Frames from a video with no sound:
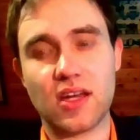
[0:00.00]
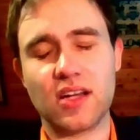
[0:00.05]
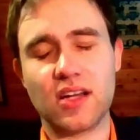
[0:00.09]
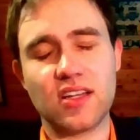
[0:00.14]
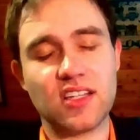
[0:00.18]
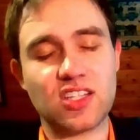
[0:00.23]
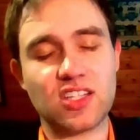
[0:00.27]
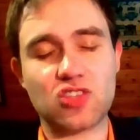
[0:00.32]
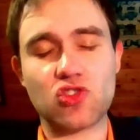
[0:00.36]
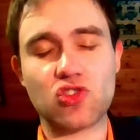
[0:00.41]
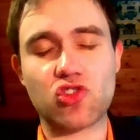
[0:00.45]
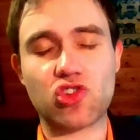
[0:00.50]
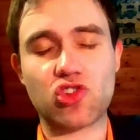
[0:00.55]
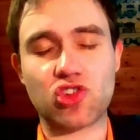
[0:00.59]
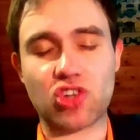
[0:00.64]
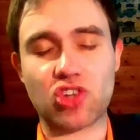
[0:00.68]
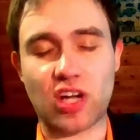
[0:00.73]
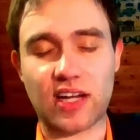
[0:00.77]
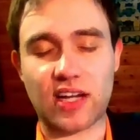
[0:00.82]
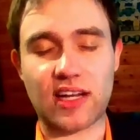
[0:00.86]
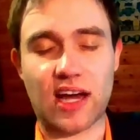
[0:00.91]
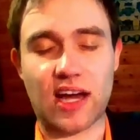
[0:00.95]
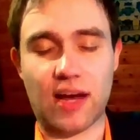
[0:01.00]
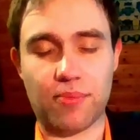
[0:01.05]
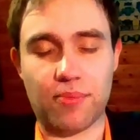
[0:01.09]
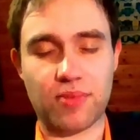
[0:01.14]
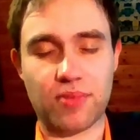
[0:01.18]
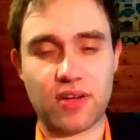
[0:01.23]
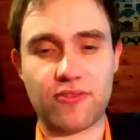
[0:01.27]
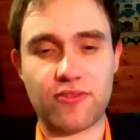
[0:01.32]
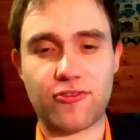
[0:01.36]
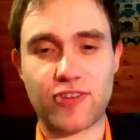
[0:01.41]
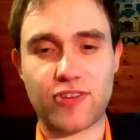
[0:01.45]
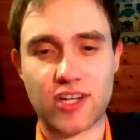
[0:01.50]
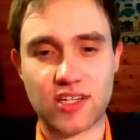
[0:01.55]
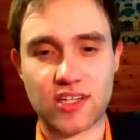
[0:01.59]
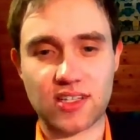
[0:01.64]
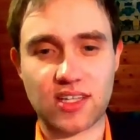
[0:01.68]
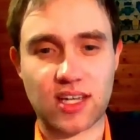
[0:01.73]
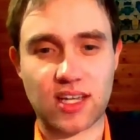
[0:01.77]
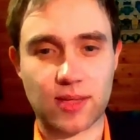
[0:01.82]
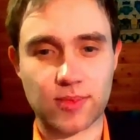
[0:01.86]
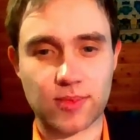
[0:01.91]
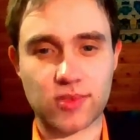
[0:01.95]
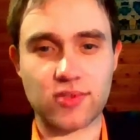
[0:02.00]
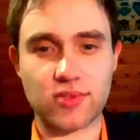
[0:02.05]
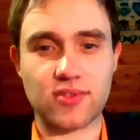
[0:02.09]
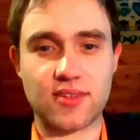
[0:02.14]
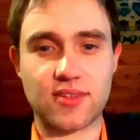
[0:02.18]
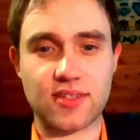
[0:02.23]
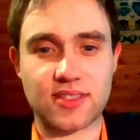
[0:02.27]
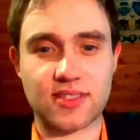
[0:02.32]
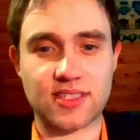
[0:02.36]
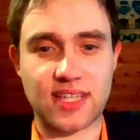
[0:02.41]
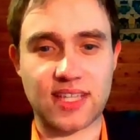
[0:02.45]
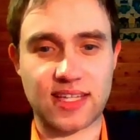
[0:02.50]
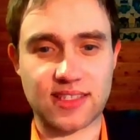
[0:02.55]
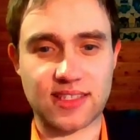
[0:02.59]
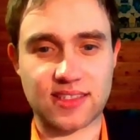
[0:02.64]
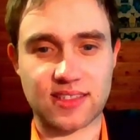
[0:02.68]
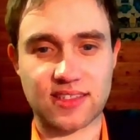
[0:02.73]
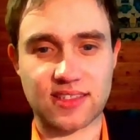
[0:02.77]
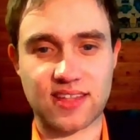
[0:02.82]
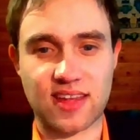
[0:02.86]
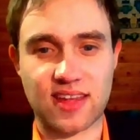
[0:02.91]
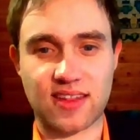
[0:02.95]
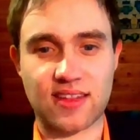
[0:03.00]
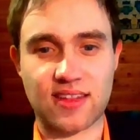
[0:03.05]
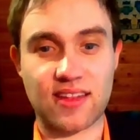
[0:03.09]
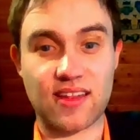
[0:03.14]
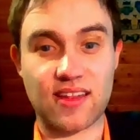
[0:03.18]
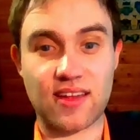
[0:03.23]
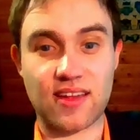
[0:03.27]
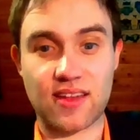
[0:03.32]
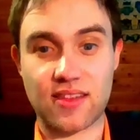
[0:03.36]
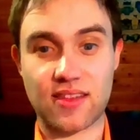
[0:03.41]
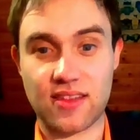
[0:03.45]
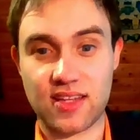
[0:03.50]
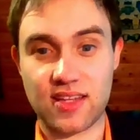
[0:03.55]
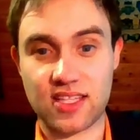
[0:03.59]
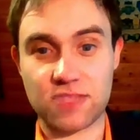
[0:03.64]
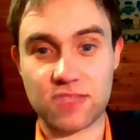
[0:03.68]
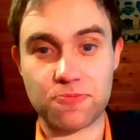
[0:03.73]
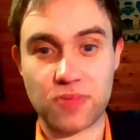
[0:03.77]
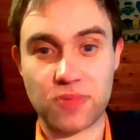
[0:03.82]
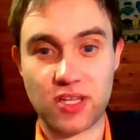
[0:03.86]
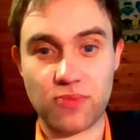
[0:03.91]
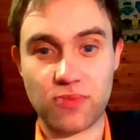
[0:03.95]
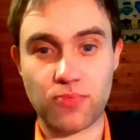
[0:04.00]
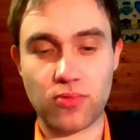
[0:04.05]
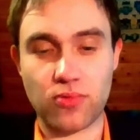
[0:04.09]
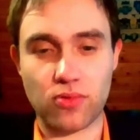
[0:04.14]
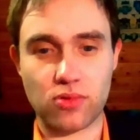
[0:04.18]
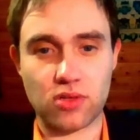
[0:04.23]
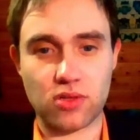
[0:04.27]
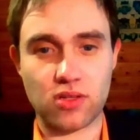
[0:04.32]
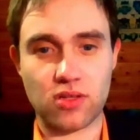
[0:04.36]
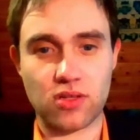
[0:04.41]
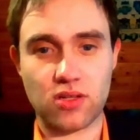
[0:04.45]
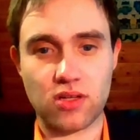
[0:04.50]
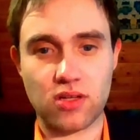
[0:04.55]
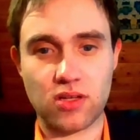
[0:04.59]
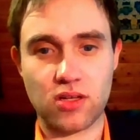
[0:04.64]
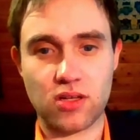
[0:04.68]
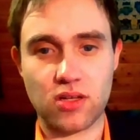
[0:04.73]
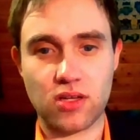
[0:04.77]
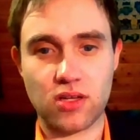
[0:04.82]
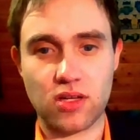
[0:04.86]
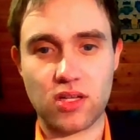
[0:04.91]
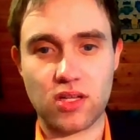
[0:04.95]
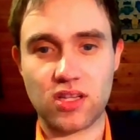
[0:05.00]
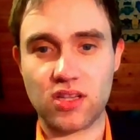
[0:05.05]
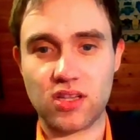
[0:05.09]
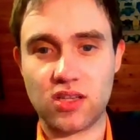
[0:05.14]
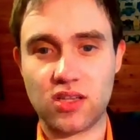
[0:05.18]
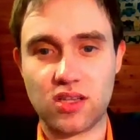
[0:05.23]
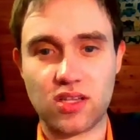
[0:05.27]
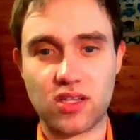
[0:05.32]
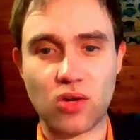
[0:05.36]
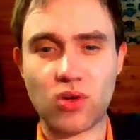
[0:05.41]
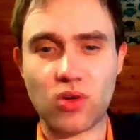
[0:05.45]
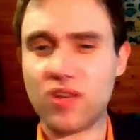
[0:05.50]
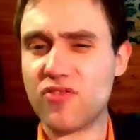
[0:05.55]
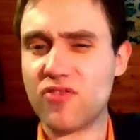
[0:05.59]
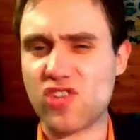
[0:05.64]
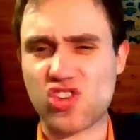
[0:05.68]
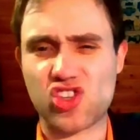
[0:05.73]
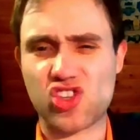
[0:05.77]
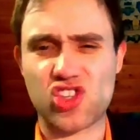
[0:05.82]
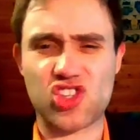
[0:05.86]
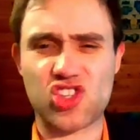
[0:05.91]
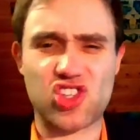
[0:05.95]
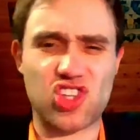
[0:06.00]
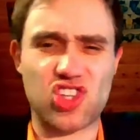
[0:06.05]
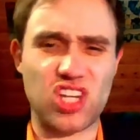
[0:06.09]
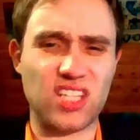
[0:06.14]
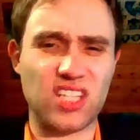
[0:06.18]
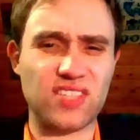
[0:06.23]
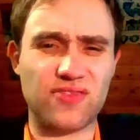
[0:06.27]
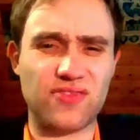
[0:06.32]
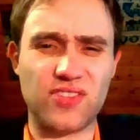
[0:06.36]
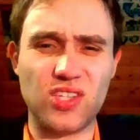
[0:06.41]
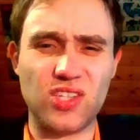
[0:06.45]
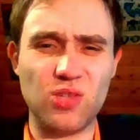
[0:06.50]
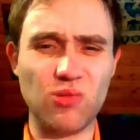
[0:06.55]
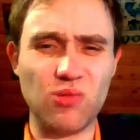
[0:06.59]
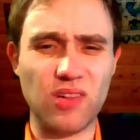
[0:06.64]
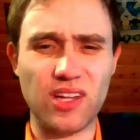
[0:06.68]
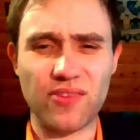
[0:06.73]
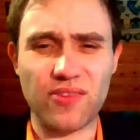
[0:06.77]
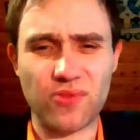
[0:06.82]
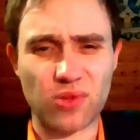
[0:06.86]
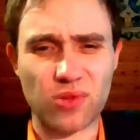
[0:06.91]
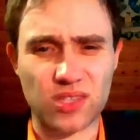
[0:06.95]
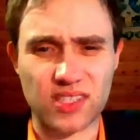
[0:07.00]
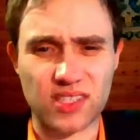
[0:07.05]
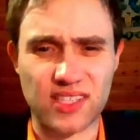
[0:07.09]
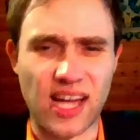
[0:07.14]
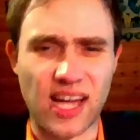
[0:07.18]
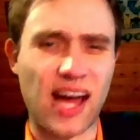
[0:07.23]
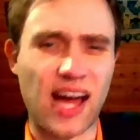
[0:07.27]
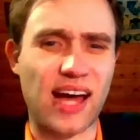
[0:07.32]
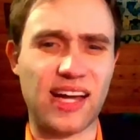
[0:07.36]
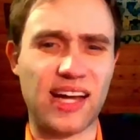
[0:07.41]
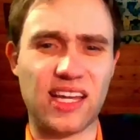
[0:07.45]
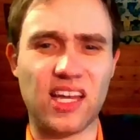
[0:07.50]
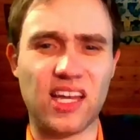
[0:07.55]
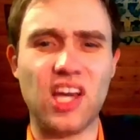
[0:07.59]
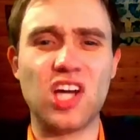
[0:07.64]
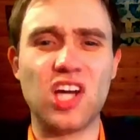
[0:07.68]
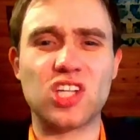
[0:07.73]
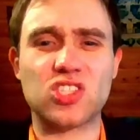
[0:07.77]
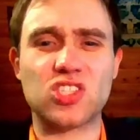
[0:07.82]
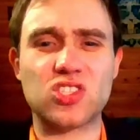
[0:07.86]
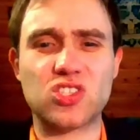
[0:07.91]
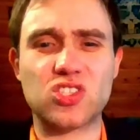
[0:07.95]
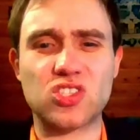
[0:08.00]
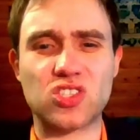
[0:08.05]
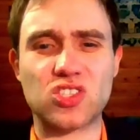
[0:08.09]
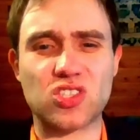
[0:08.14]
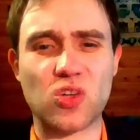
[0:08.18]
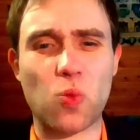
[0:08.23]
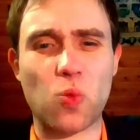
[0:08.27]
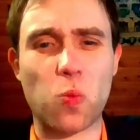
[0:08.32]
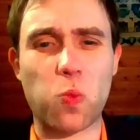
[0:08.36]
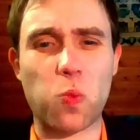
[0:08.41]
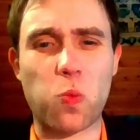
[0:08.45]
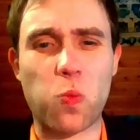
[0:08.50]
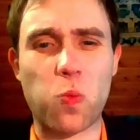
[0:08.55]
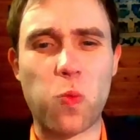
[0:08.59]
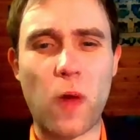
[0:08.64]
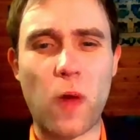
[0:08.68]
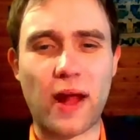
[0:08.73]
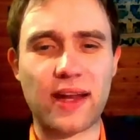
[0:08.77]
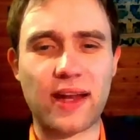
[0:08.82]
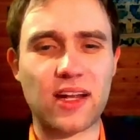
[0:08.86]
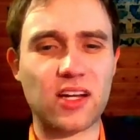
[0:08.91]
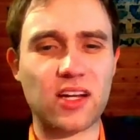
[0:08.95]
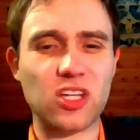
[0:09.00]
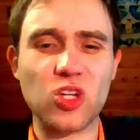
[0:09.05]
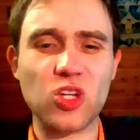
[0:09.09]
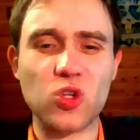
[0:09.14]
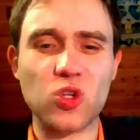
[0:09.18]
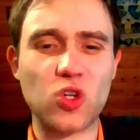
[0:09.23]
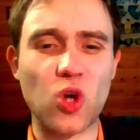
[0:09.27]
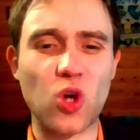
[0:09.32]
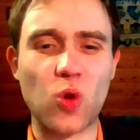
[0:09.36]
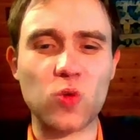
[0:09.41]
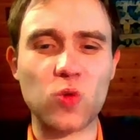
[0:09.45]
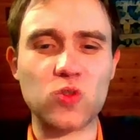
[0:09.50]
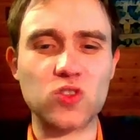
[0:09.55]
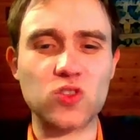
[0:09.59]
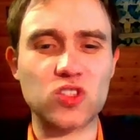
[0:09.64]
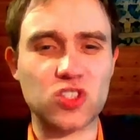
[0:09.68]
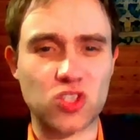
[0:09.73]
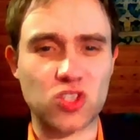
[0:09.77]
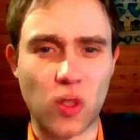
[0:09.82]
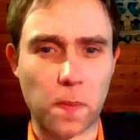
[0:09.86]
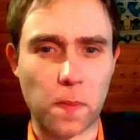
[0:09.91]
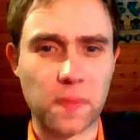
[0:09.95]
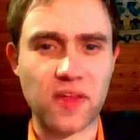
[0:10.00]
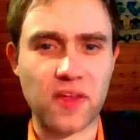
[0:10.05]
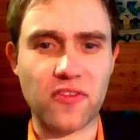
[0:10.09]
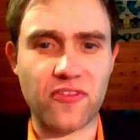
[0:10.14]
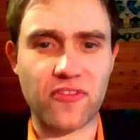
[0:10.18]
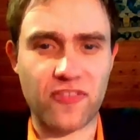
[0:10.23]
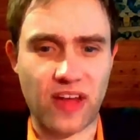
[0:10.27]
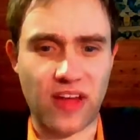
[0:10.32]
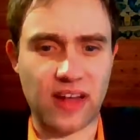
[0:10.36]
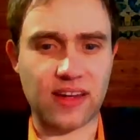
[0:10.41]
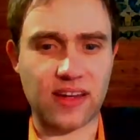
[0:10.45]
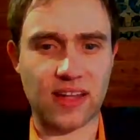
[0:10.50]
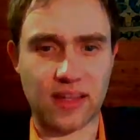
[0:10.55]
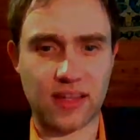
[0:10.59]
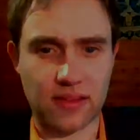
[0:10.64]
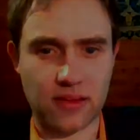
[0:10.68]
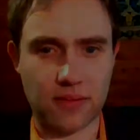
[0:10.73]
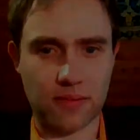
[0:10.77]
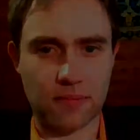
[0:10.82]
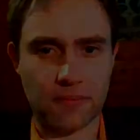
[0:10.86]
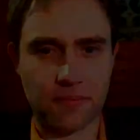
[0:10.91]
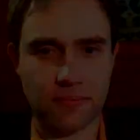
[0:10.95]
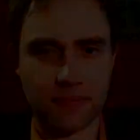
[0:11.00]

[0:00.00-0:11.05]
need to shut up and finally come to their senses that these people don't give a shit if you live or die. So when are you going to stop defending them?